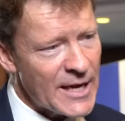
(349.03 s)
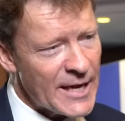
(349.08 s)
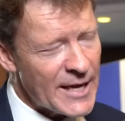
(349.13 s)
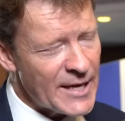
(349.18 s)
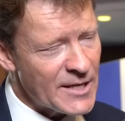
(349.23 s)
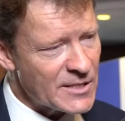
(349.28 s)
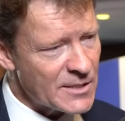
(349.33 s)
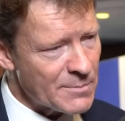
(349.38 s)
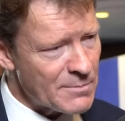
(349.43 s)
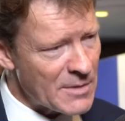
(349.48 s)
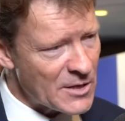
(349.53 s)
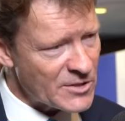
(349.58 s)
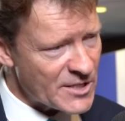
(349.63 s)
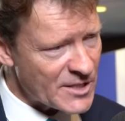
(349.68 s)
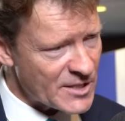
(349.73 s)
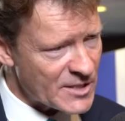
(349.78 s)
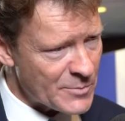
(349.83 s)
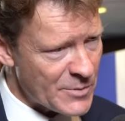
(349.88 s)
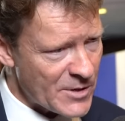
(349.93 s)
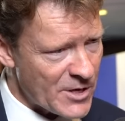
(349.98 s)
He's the most
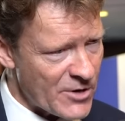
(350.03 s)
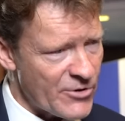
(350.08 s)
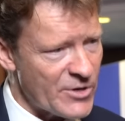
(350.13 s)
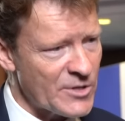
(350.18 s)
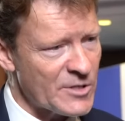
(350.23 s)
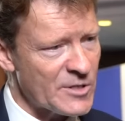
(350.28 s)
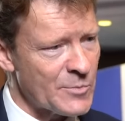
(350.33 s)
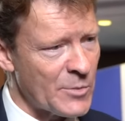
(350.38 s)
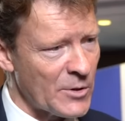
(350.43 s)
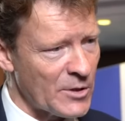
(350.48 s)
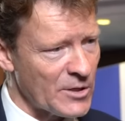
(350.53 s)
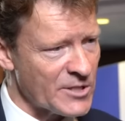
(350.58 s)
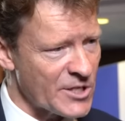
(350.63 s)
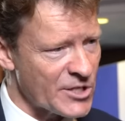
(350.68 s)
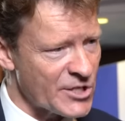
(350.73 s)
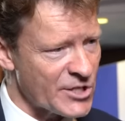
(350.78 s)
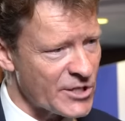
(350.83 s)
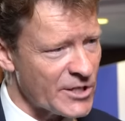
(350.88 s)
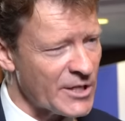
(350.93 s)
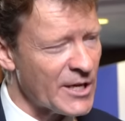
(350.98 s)
experienced
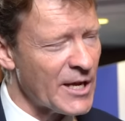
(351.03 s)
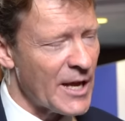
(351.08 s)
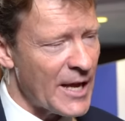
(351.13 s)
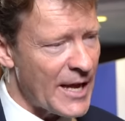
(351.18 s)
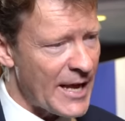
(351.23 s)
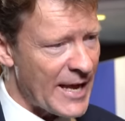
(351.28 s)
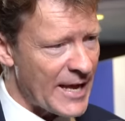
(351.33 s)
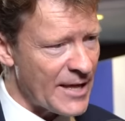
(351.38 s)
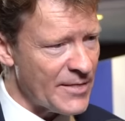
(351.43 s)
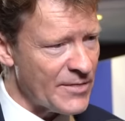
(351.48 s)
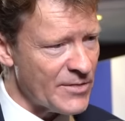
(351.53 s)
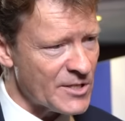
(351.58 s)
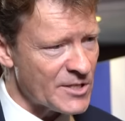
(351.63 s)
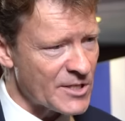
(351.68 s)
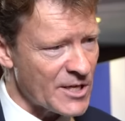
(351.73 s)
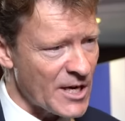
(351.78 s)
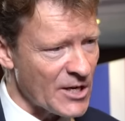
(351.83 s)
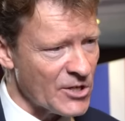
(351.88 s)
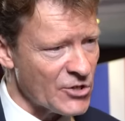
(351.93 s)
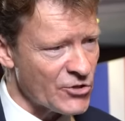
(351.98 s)
politician in
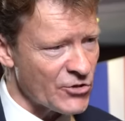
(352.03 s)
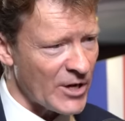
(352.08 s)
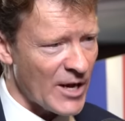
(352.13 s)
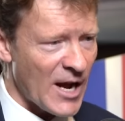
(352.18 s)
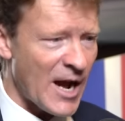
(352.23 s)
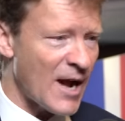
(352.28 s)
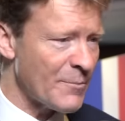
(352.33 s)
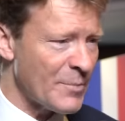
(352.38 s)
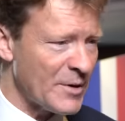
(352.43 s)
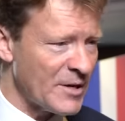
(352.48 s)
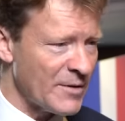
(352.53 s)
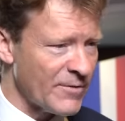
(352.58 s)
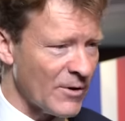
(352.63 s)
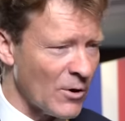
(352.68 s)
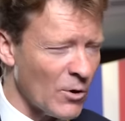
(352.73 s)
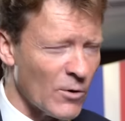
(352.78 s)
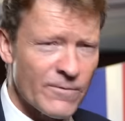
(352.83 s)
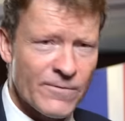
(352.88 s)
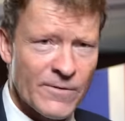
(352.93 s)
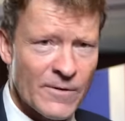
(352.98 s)
this country. I've been
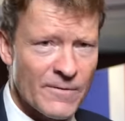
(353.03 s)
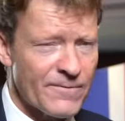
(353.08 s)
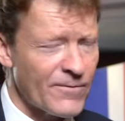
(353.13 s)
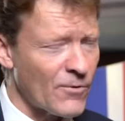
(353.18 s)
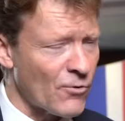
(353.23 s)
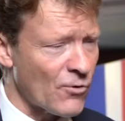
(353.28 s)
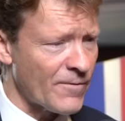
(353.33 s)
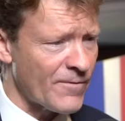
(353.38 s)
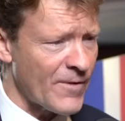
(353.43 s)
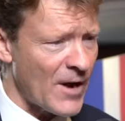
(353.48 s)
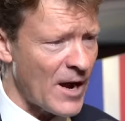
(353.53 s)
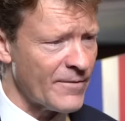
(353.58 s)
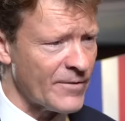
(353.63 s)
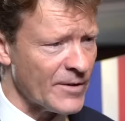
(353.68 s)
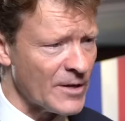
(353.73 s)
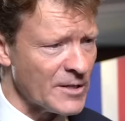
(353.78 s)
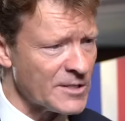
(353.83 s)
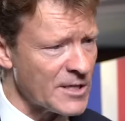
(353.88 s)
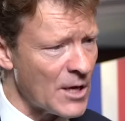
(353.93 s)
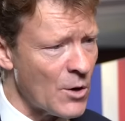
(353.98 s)
involved for four or five
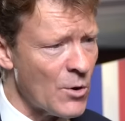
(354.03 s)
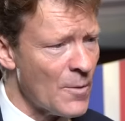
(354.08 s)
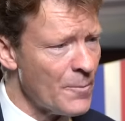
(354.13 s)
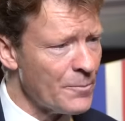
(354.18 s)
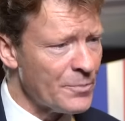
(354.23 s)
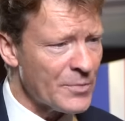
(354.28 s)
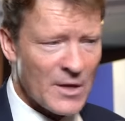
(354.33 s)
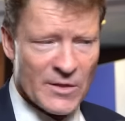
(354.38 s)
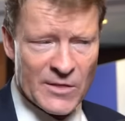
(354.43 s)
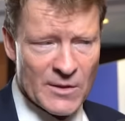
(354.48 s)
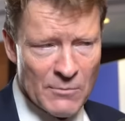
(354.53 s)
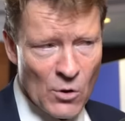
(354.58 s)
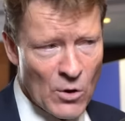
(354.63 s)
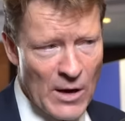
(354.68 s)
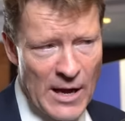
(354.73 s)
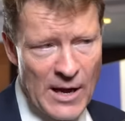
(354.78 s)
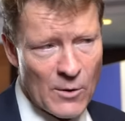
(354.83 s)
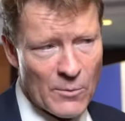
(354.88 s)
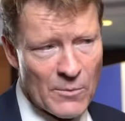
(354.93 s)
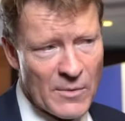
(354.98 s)
years. So the
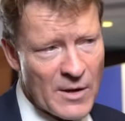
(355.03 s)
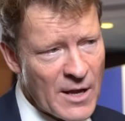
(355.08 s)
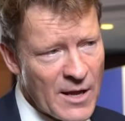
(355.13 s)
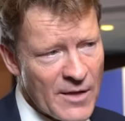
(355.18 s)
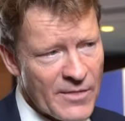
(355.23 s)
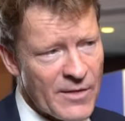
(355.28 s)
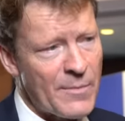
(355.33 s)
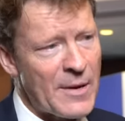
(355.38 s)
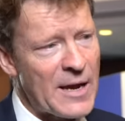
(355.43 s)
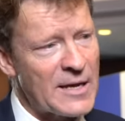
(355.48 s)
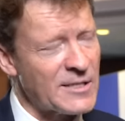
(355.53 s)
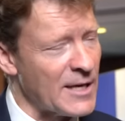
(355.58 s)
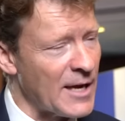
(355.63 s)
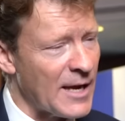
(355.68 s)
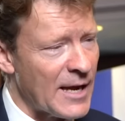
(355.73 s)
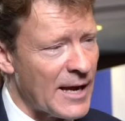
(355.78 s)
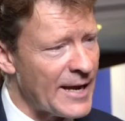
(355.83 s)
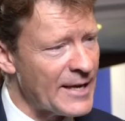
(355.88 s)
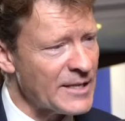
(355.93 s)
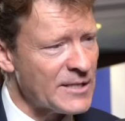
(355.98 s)
more help, the better.
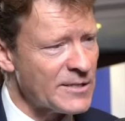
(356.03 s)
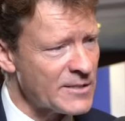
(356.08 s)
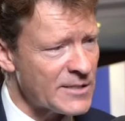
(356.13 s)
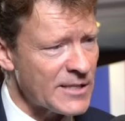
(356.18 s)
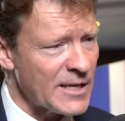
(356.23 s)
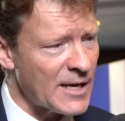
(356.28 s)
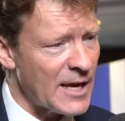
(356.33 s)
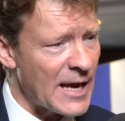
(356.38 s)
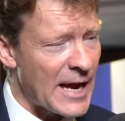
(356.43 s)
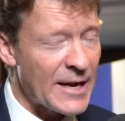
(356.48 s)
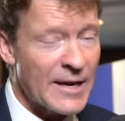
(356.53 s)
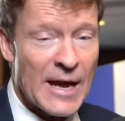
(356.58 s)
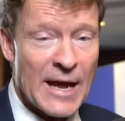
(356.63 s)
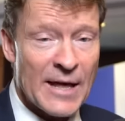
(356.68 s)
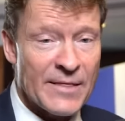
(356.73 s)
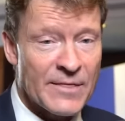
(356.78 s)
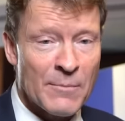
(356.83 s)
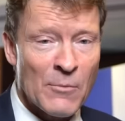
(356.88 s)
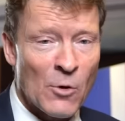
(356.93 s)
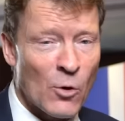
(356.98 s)
It's, uh, and,
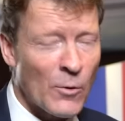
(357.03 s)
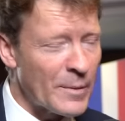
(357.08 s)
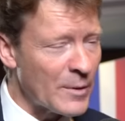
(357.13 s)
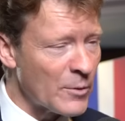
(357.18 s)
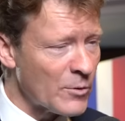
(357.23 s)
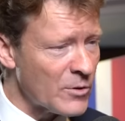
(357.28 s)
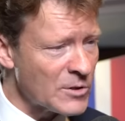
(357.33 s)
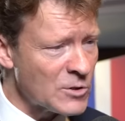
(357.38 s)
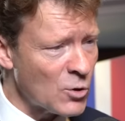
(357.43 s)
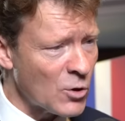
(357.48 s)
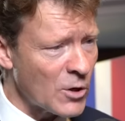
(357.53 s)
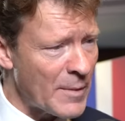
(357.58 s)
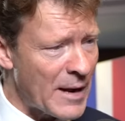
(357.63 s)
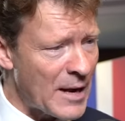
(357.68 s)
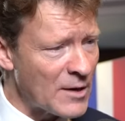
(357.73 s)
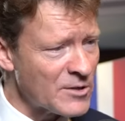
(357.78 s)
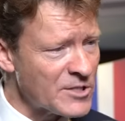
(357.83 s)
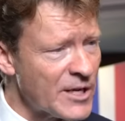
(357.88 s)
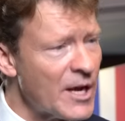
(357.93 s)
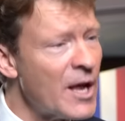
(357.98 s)
and the more people that talk
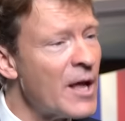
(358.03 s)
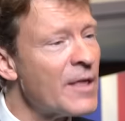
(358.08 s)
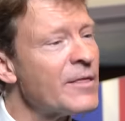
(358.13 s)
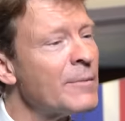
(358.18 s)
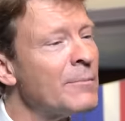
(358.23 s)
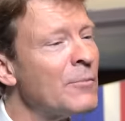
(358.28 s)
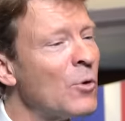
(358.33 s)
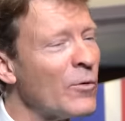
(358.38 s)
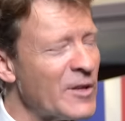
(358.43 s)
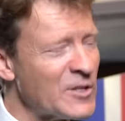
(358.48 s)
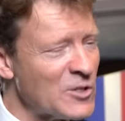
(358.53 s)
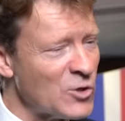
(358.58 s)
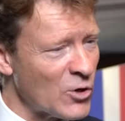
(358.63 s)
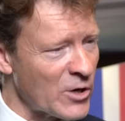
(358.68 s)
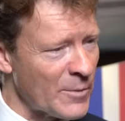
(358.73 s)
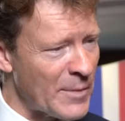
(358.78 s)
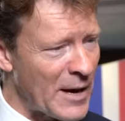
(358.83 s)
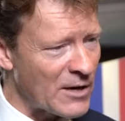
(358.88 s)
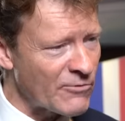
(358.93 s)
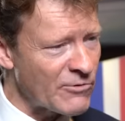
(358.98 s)
about it, the more they're
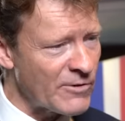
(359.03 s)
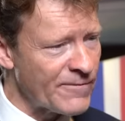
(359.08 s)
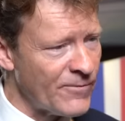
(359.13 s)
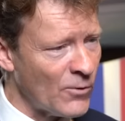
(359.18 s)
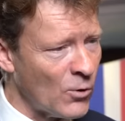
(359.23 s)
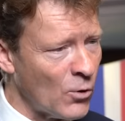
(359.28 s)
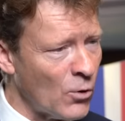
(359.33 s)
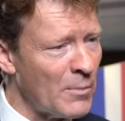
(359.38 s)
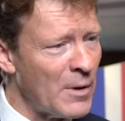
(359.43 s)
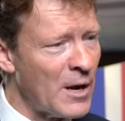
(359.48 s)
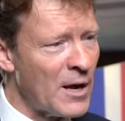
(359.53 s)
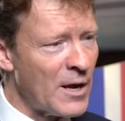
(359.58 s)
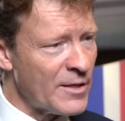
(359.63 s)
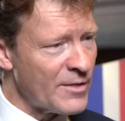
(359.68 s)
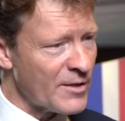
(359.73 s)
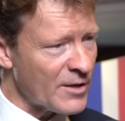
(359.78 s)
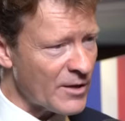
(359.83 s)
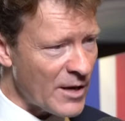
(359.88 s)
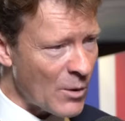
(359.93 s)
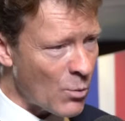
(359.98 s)
talking about reform,
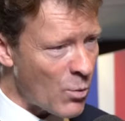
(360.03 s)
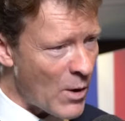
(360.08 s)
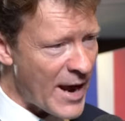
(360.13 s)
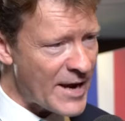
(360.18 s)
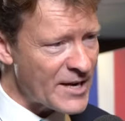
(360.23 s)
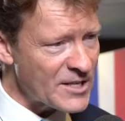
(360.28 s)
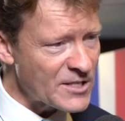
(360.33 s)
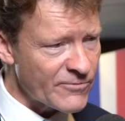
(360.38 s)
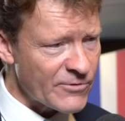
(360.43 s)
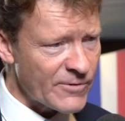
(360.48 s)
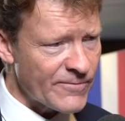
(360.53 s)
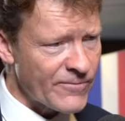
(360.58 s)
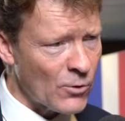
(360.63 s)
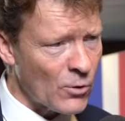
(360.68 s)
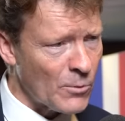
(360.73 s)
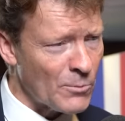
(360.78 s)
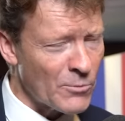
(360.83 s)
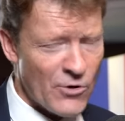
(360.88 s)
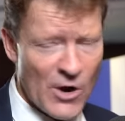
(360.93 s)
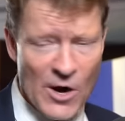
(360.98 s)
the awareness of
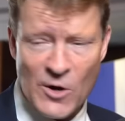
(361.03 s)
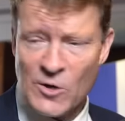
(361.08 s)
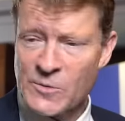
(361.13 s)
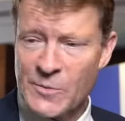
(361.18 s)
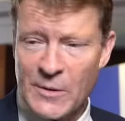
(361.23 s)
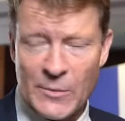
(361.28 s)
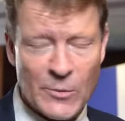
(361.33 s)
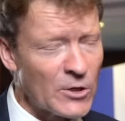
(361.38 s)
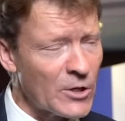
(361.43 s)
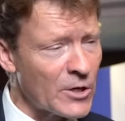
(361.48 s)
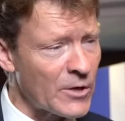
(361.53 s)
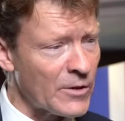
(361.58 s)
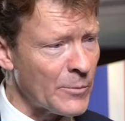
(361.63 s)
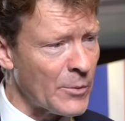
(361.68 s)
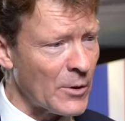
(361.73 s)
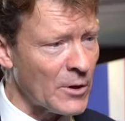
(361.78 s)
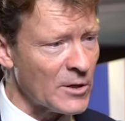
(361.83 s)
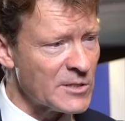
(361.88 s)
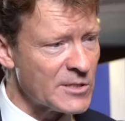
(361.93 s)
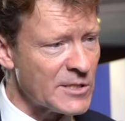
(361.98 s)
reform grows, people look at the
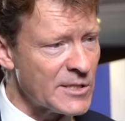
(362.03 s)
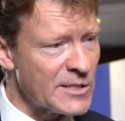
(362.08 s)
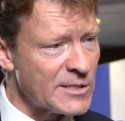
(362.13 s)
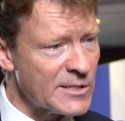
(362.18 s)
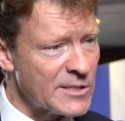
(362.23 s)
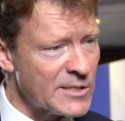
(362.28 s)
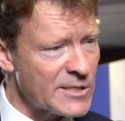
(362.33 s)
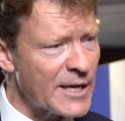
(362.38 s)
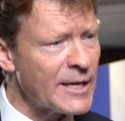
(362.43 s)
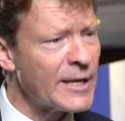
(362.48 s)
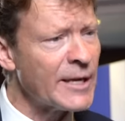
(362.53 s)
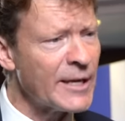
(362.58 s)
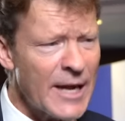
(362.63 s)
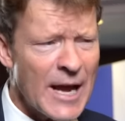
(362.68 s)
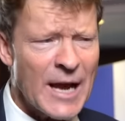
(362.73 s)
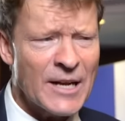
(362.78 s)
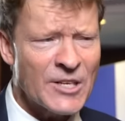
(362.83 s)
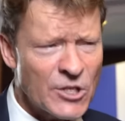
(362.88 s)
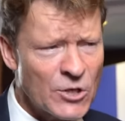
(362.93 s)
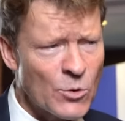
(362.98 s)
policies and they say,
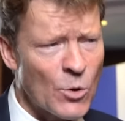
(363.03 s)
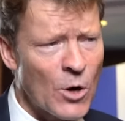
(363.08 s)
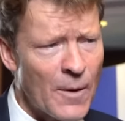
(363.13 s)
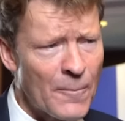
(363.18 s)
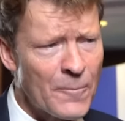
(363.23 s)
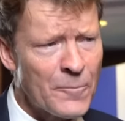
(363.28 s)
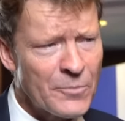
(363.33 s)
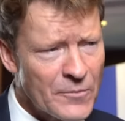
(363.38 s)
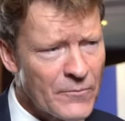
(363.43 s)
yeah, do you know what?